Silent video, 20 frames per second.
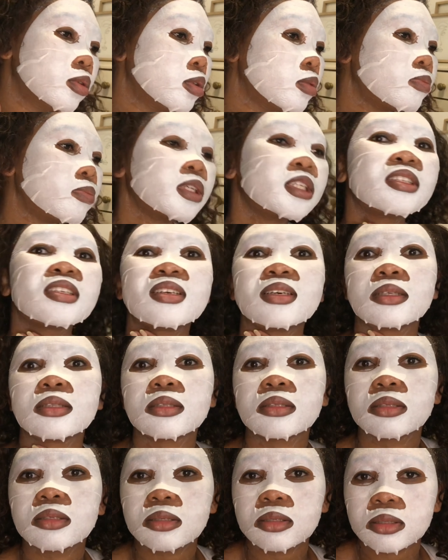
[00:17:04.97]

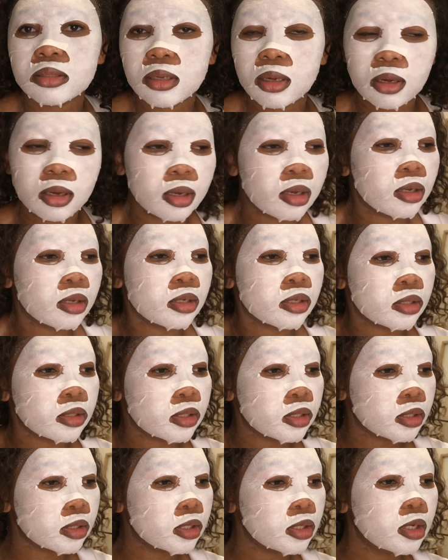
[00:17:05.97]
biscuits,
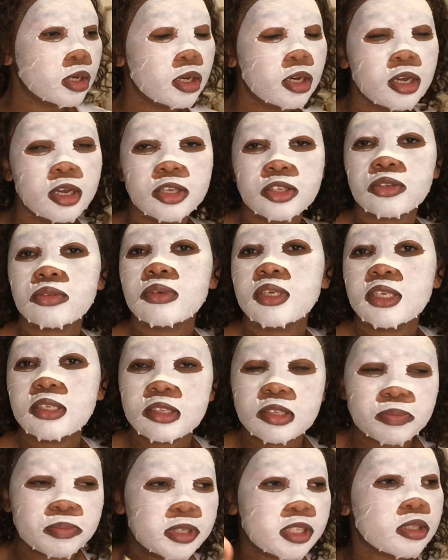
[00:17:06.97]
sweet
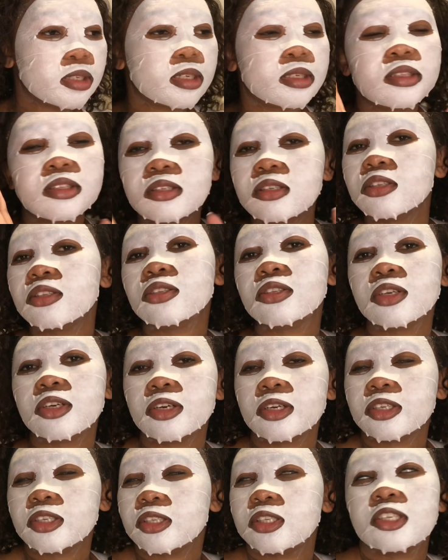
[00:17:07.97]
biscuits,
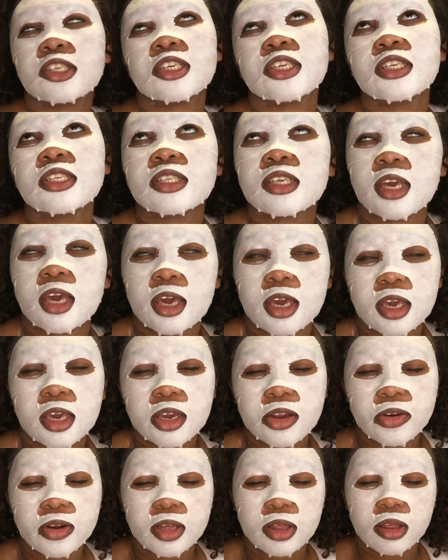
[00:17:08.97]
dessert, cheesecake
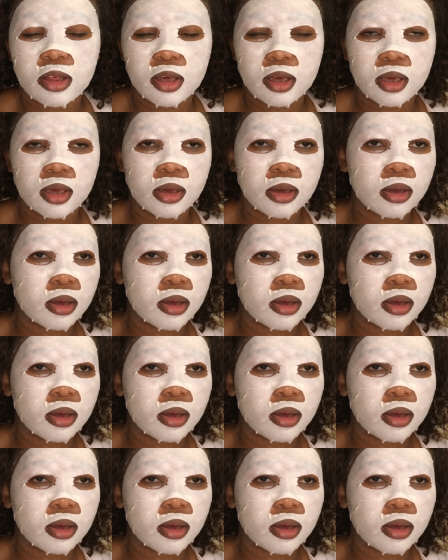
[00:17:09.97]
here and there.